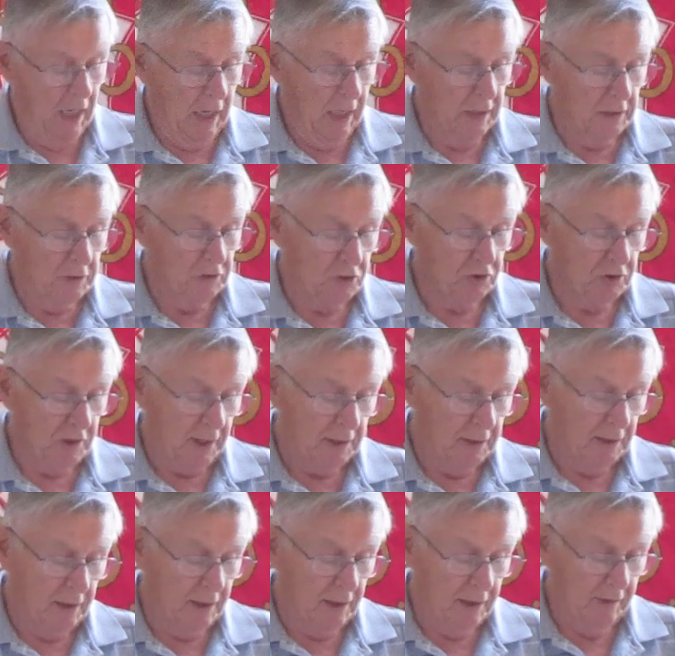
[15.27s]
And
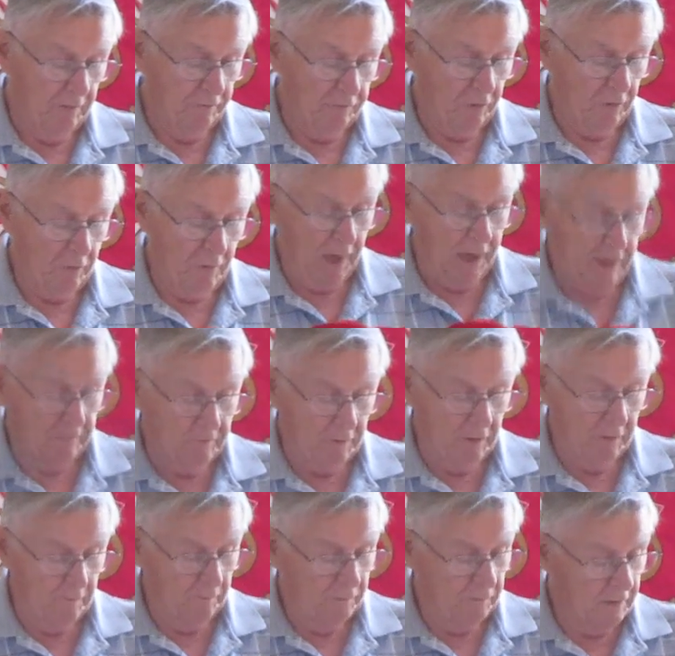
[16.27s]
suddenly from
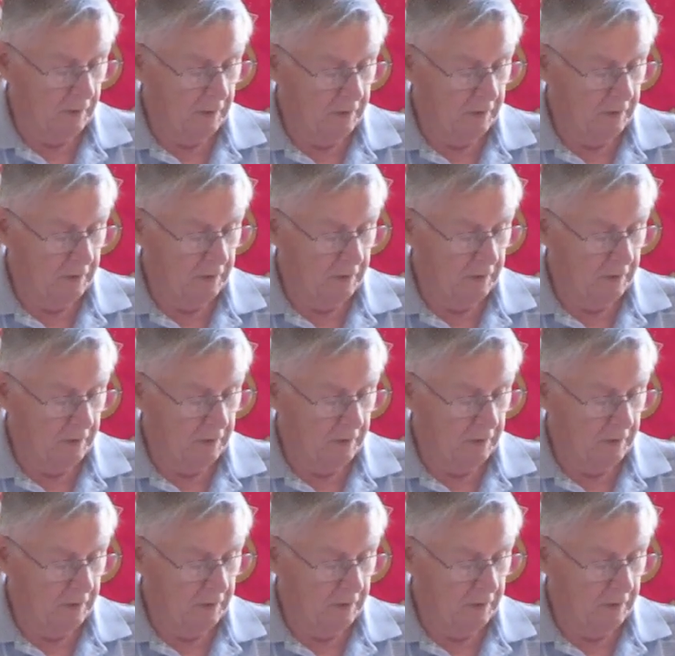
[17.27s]
heaven